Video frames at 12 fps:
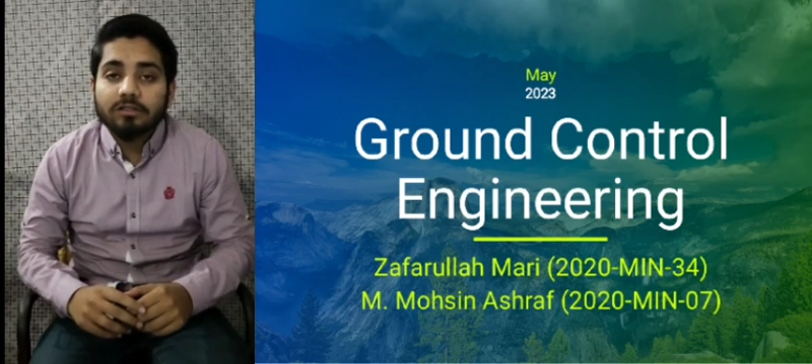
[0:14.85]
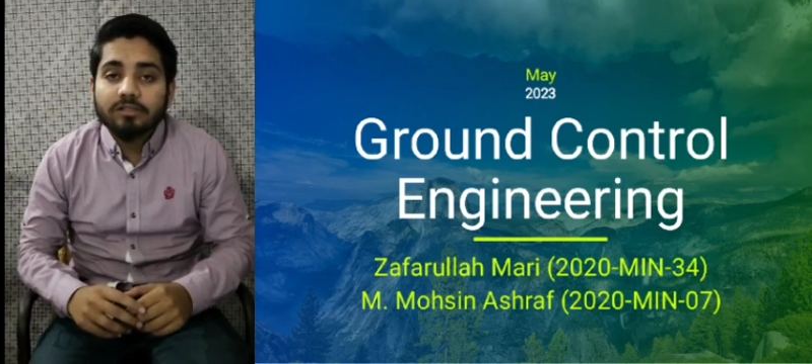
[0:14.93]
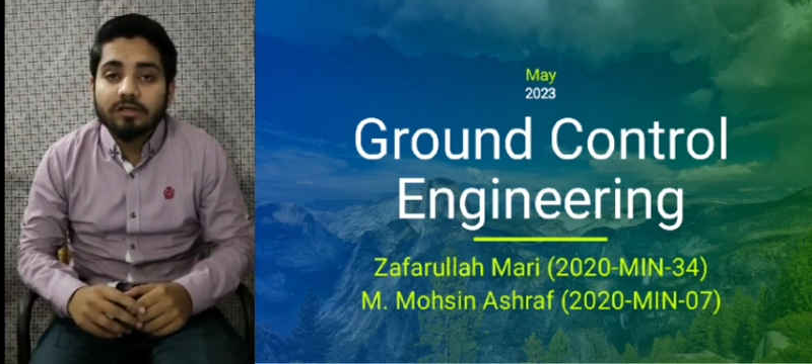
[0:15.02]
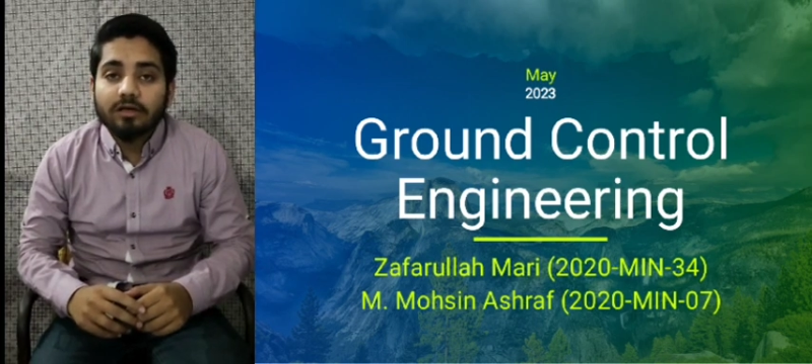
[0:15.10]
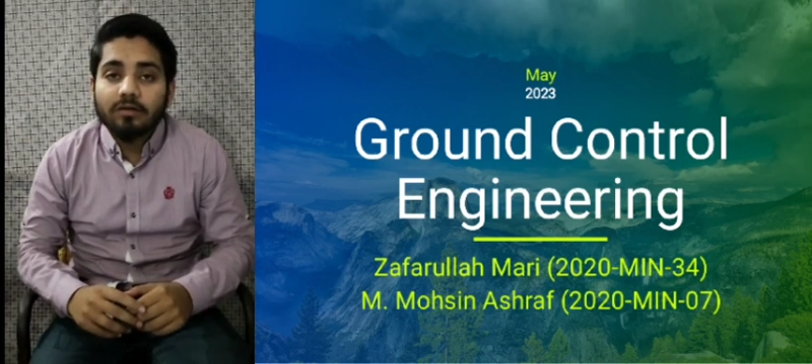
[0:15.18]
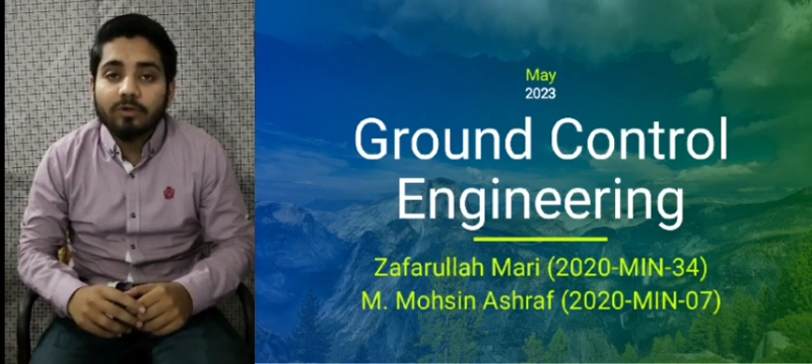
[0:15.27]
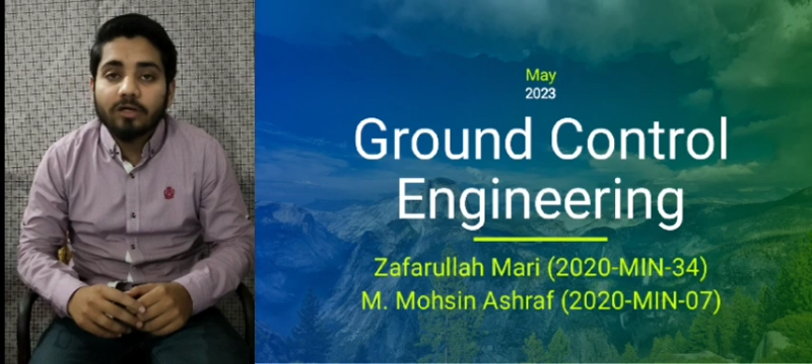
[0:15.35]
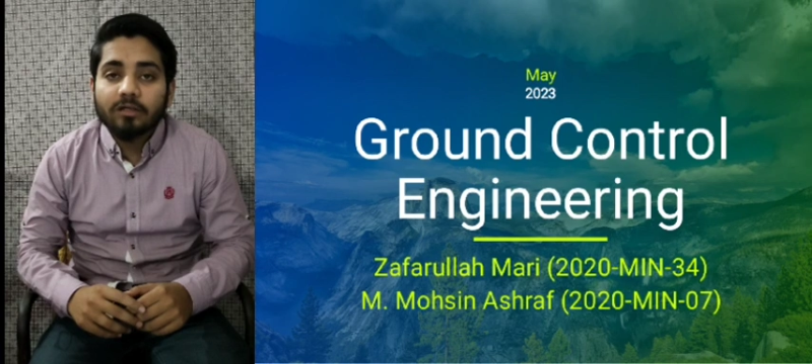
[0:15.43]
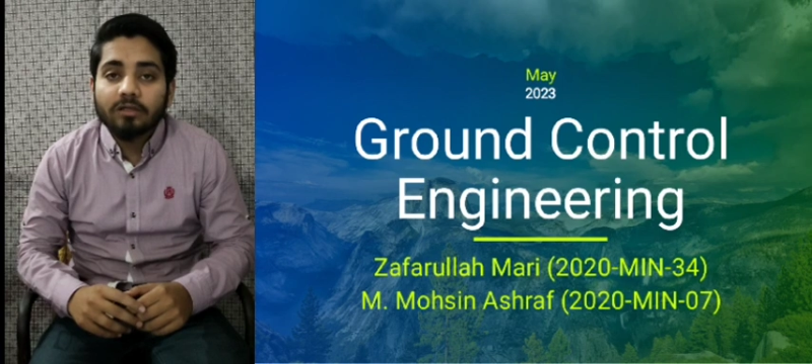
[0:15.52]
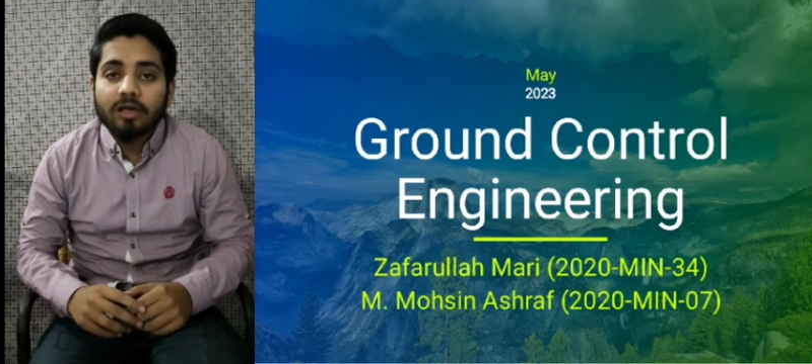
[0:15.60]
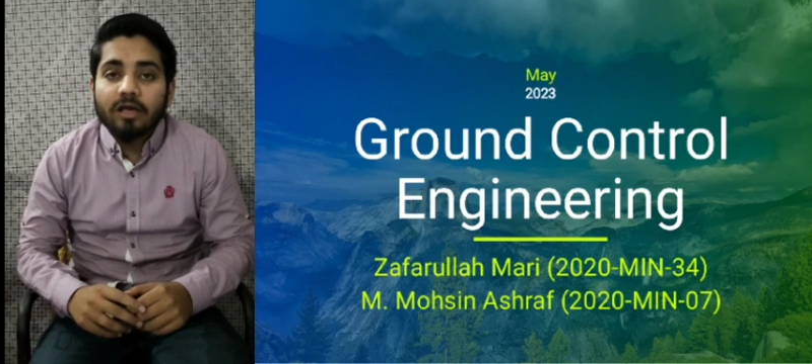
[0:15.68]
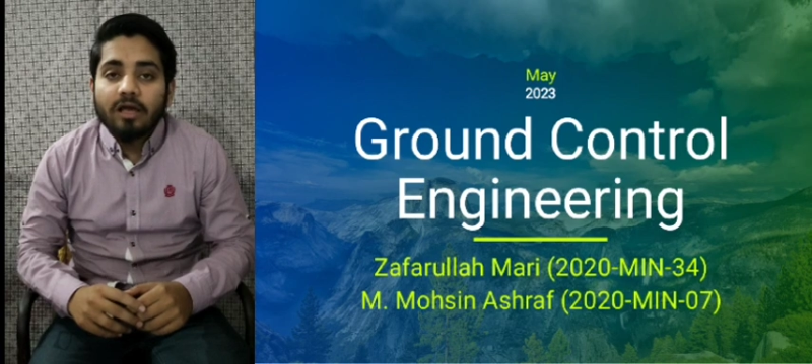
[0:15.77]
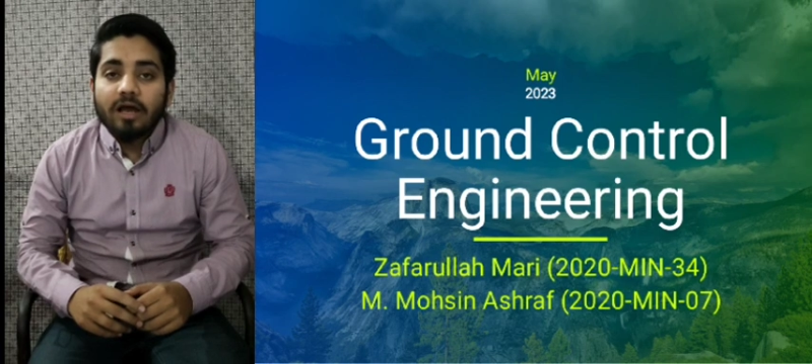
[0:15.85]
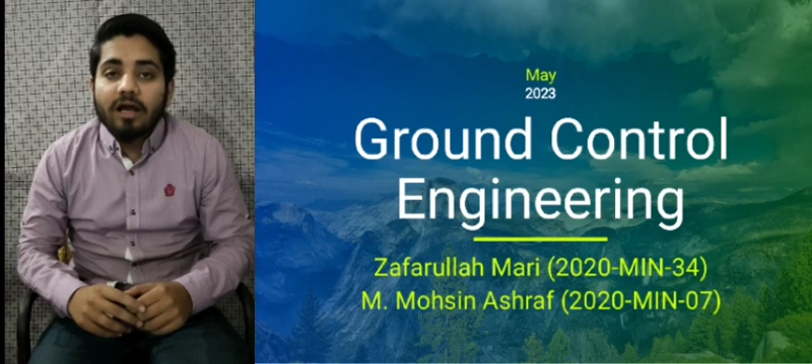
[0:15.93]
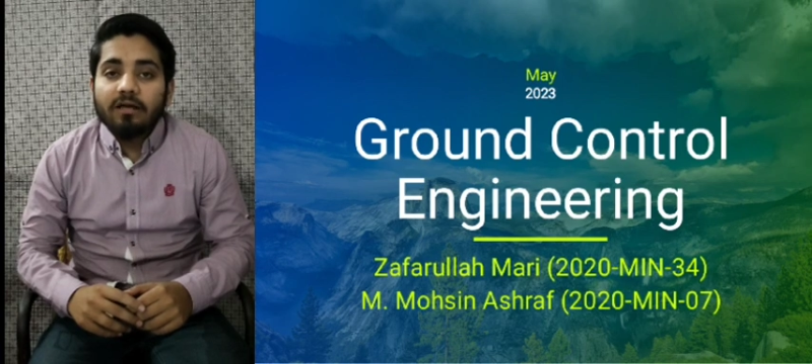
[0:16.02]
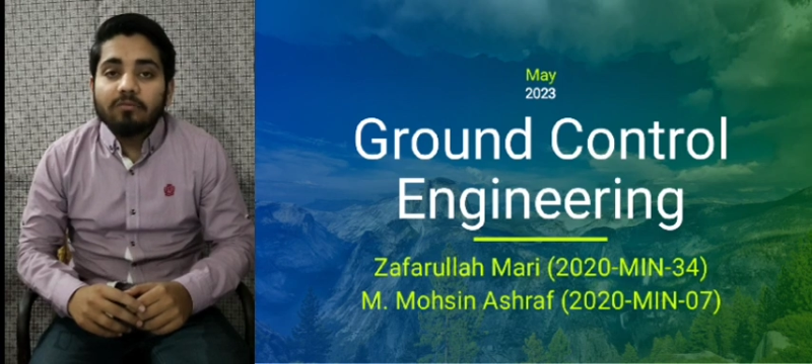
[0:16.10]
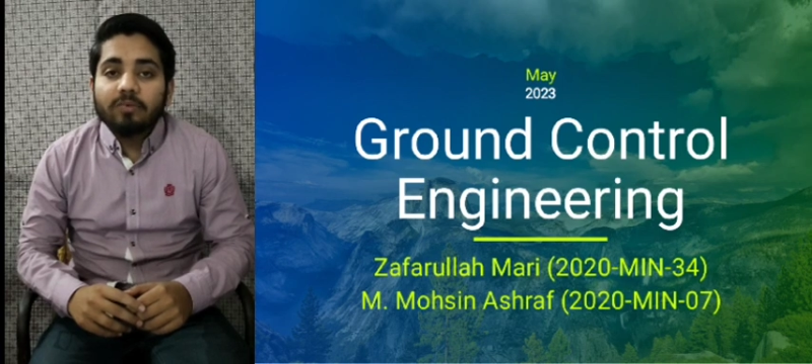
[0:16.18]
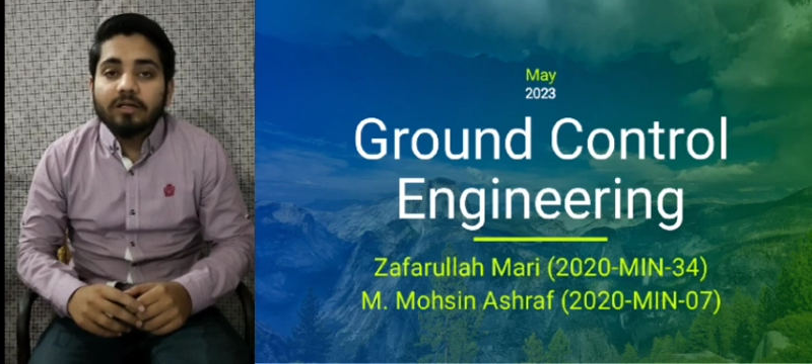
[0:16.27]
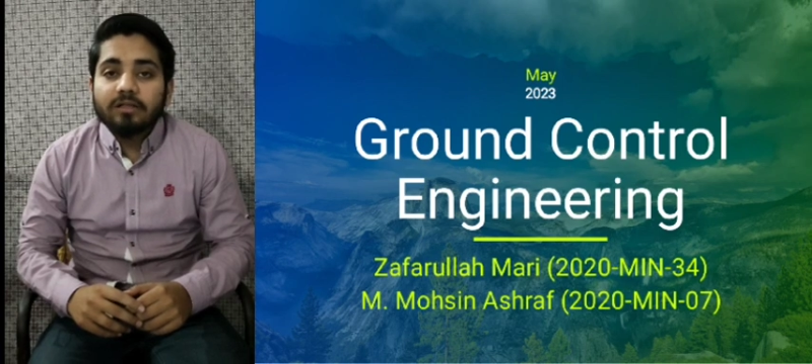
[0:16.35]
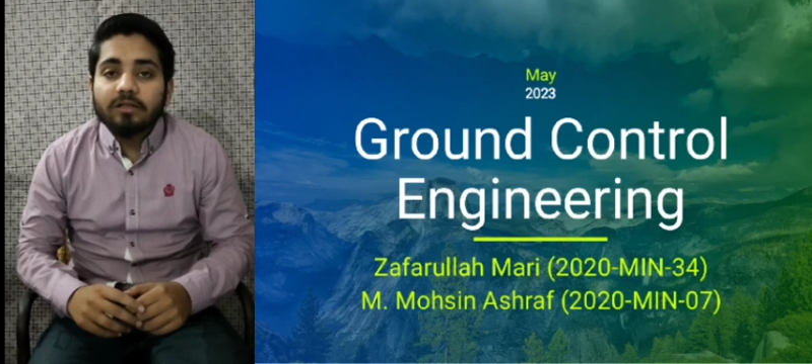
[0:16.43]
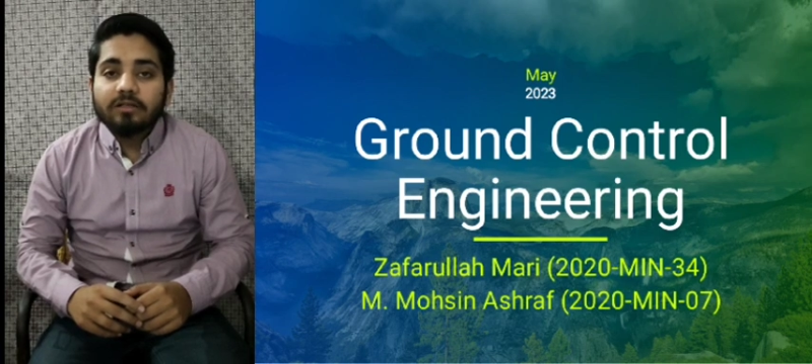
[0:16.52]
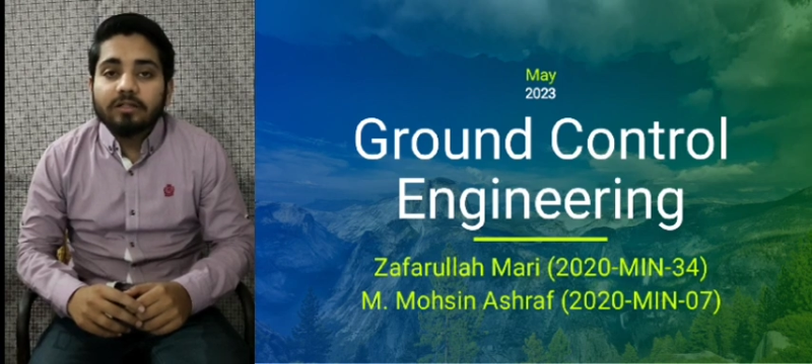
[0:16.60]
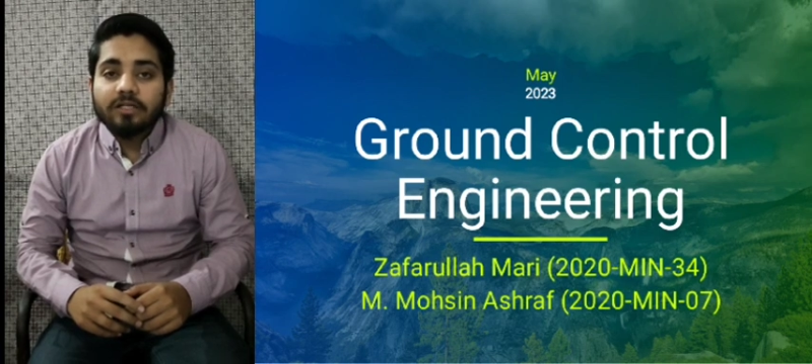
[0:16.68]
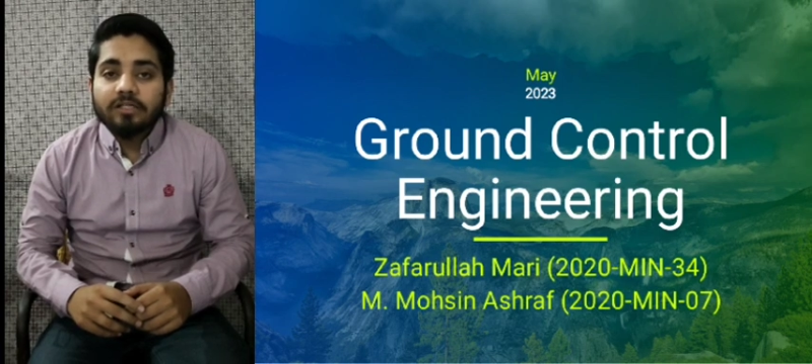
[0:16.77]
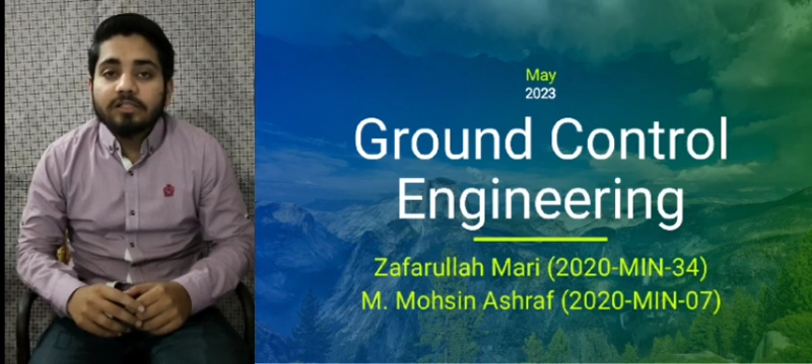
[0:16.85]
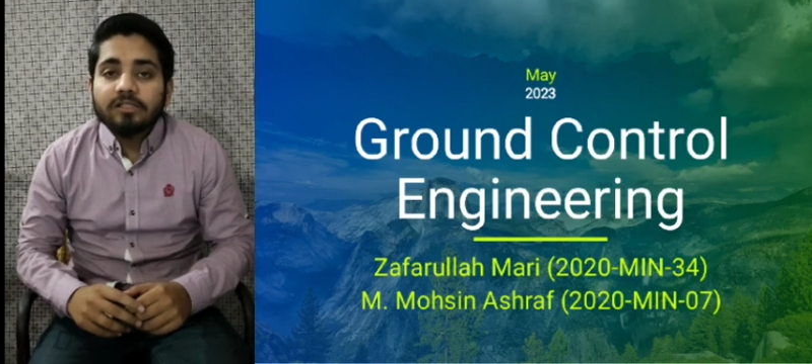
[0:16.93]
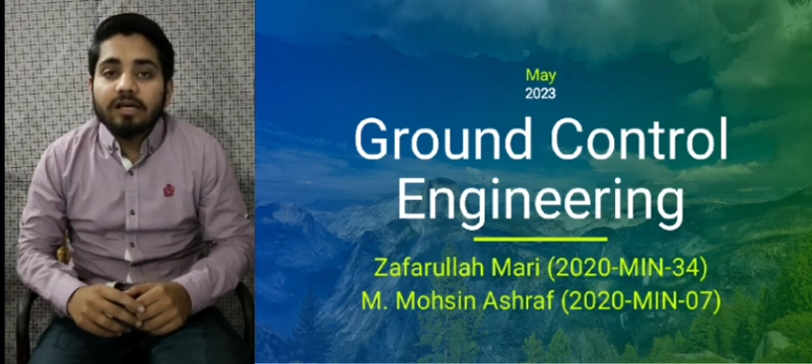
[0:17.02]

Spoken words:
Zakai Mat, and by the grace